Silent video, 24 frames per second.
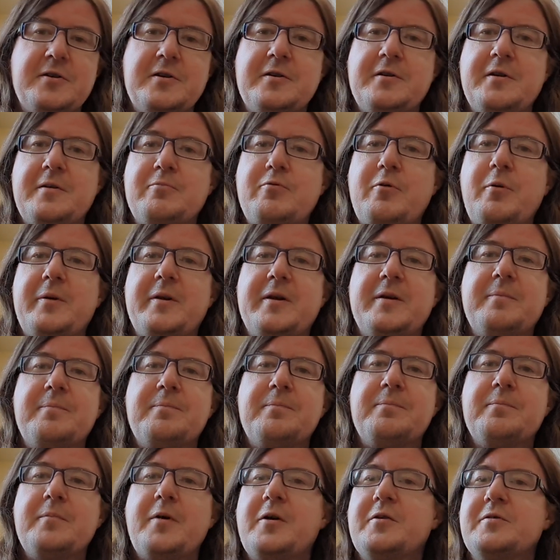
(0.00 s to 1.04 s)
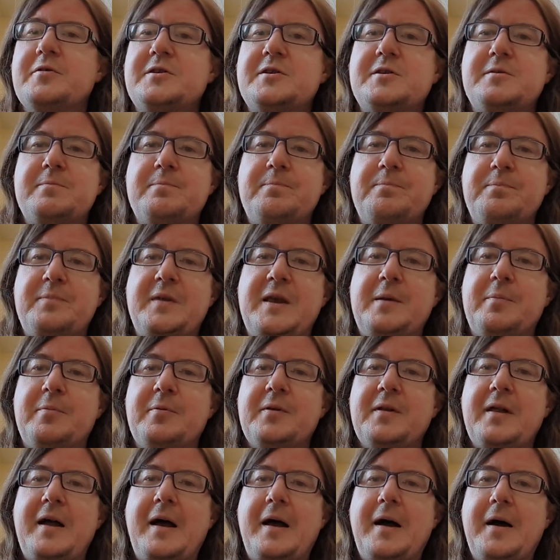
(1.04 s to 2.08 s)
and probably most
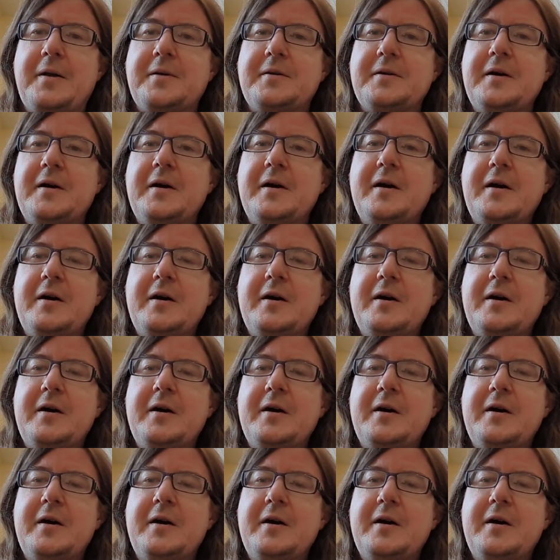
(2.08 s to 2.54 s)
people had